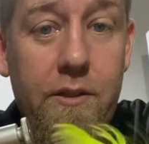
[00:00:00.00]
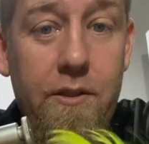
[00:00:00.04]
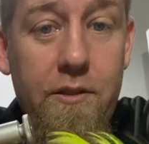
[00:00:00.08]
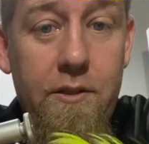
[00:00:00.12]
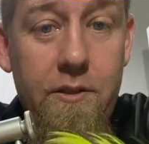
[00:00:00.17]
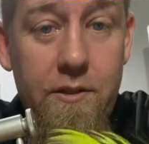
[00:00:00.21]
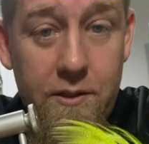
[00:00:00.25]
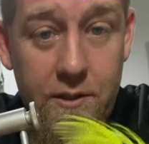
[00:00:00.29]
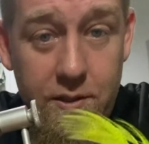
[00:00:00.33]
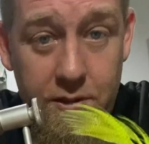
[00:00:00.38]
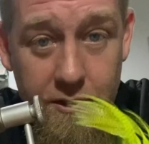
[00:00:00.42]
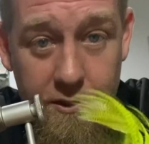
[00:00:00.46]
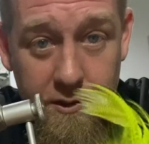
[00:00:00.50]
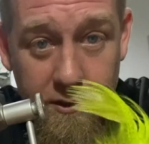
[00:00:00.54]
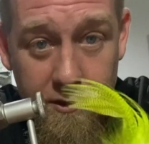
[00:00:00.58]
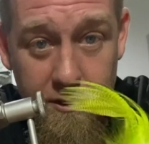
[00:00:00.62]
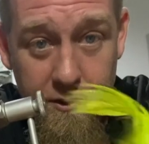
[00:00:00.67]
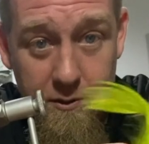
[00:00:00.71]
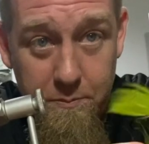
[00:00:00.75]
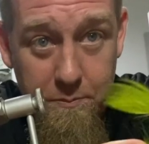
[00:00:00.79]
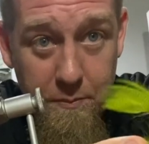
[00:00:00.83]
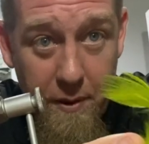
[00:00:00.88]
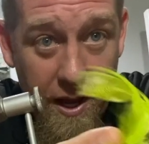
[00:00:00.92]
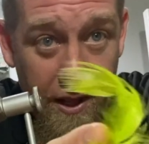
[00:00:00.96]
this
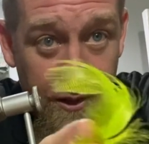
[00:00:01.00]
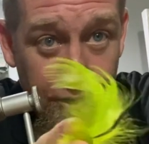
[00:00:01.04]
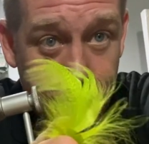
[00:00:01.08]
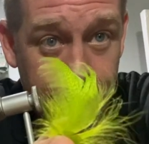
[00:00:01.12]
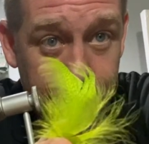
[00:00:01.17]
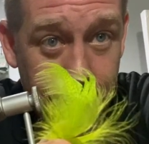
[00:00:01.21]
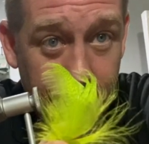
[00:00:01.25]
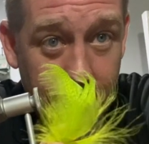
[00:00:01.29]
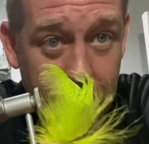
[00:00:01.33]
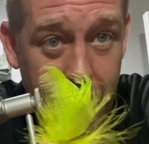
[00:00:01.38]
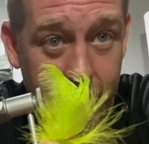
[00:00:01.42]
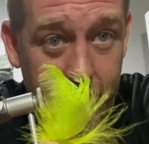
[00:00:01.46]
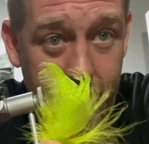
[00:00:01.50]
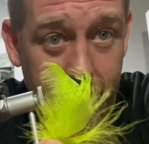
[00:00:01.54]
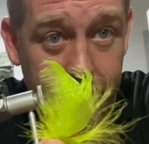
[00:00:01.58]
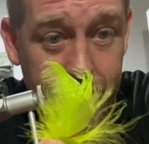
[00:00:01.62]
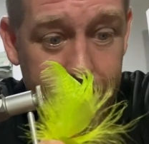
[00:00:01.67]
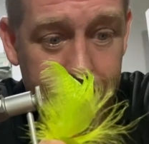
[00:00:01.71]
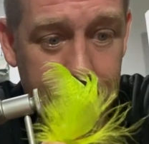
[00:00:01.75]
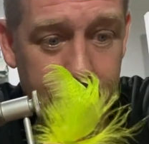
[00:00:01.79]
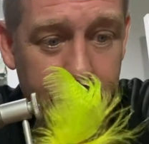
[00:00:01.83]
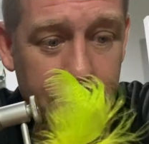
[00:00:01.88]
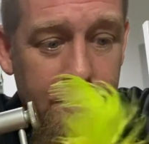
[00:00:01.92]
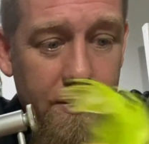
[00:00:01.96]
is mallard flank.
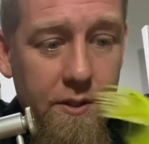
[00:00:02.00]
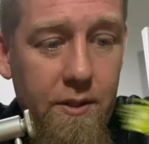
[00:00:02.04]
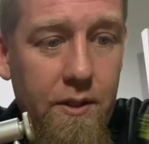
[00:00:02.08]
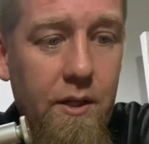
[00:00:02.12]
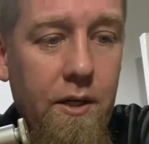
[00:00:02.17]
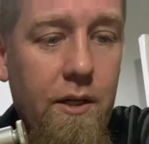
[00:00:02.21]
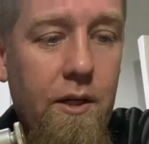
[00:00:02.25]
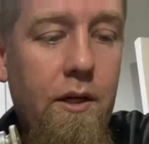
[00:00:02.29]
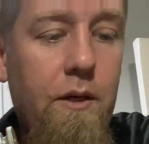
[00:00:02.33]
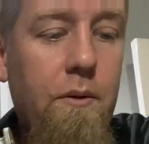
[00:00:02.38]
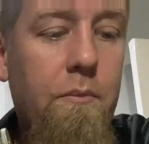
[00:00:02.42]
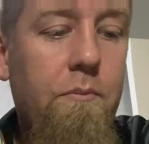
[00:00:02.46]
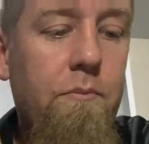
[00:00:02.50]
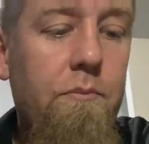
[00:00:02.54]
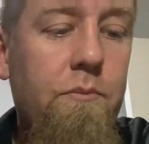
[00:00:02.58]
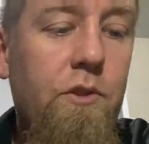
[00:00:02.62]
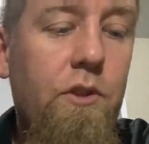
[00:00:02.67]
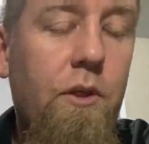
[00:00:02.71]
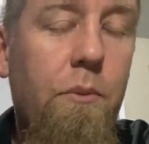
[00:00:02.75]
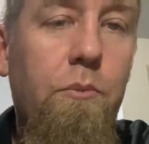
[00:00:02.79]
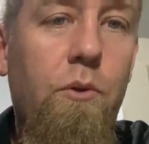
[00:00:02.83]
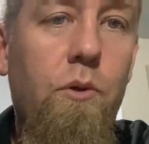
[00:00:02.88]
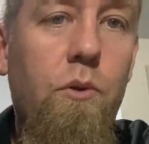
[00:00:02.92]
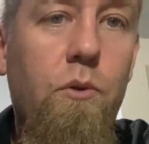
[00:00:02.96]

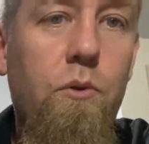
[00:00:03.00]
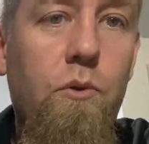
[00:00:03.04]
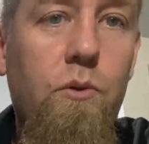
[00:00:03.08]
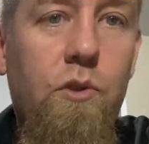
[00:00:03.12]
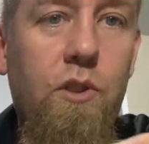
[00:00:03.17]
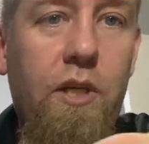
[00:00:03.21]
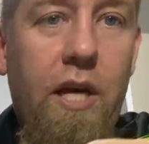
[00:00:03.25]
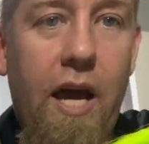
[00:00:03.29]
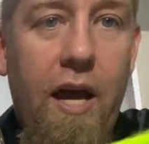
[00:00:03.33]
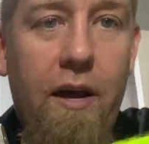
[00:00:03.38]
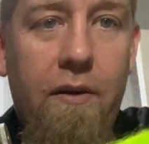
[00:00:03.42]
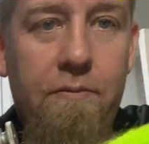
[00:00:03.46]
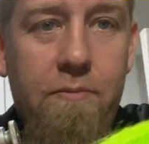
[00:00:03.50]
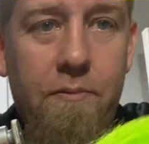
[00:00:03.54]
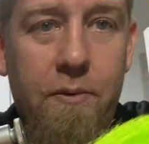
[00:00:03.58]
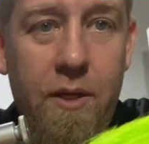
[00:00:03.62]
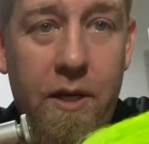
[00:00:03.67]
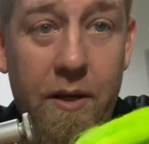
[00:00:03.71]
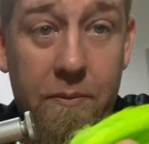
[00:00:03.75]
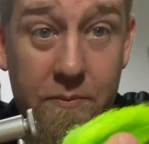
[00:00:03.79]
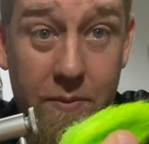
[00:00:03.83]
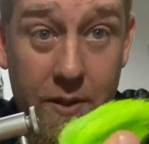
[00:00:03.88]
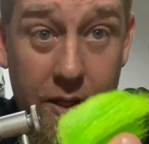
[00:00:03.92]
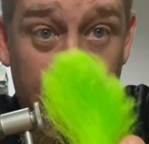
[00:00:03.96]
Some use calf
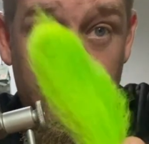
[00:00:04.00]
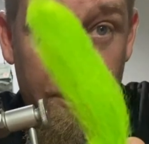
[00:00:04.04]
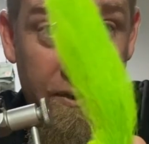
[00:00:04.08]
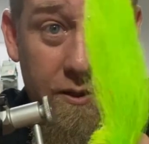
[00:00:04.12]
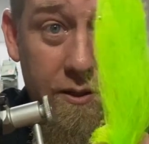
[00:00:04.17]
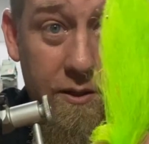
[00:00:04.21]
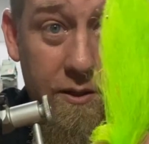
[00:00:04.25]
tail,